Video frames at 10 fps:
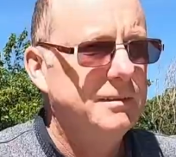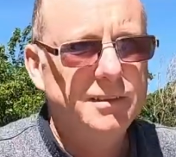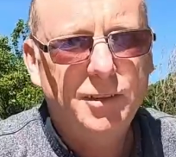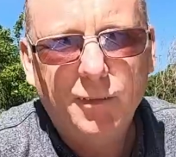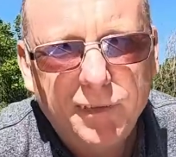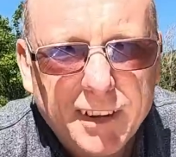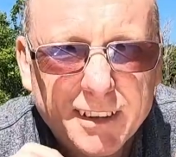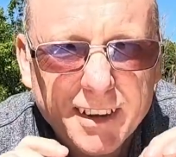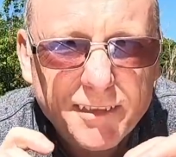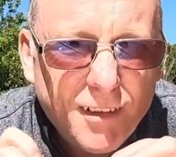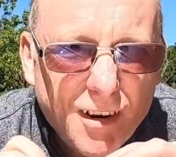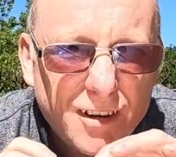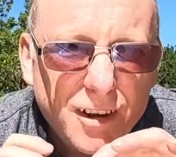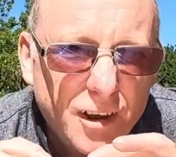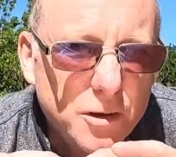So I figured if I
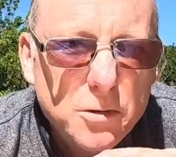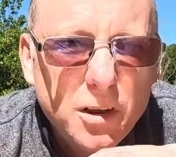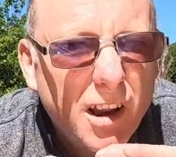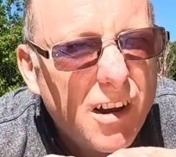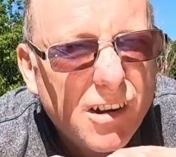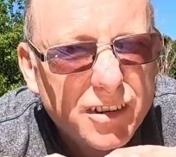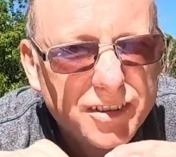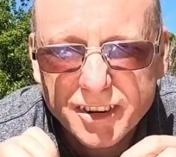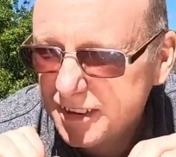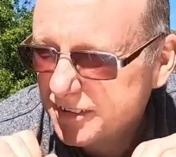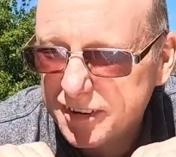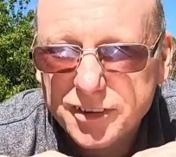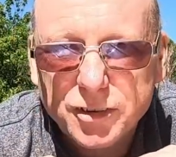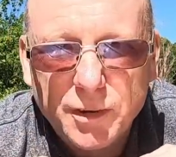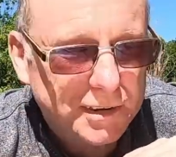can glue glass to the
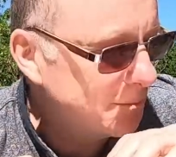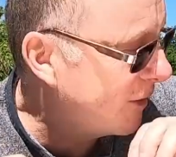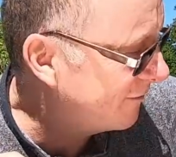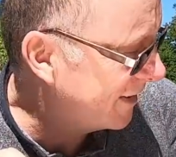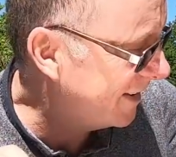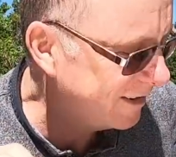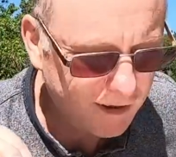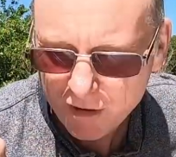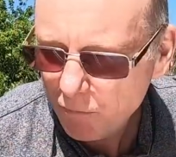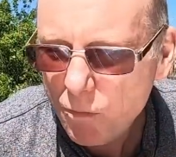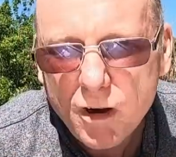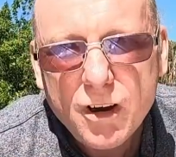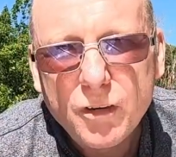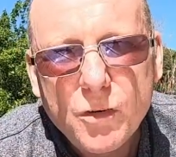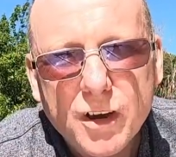side of my van, why
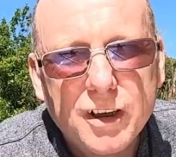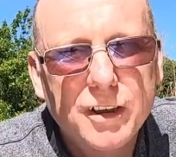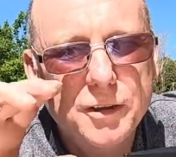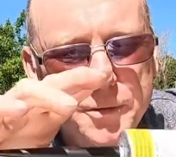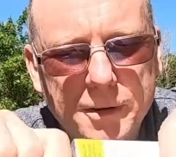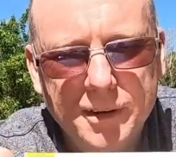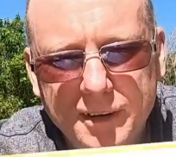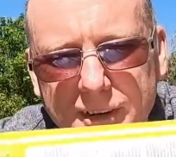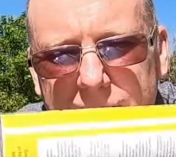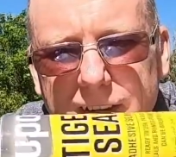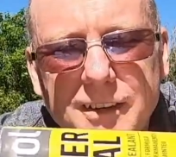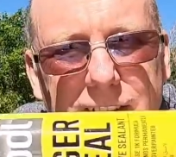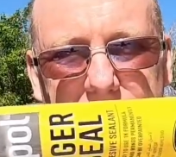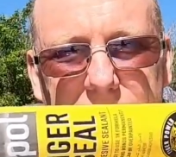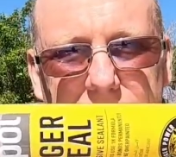can't I glue
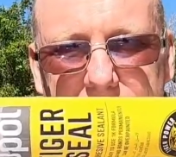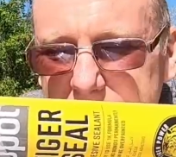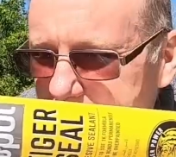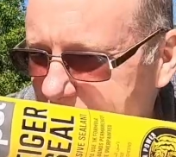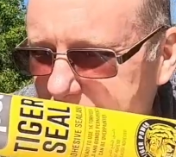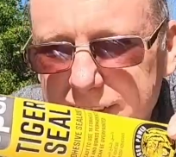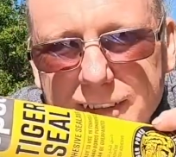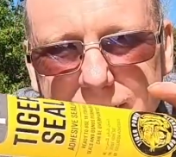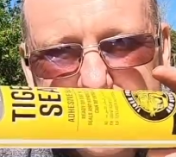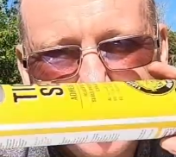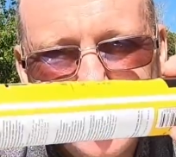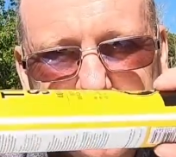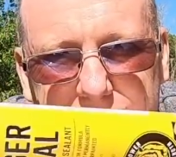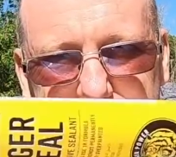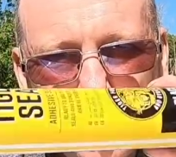this
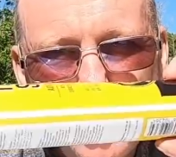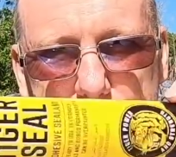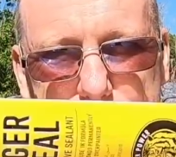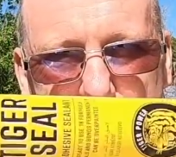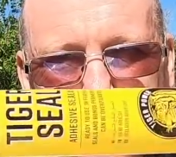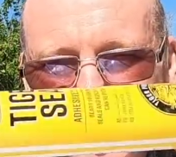awning rail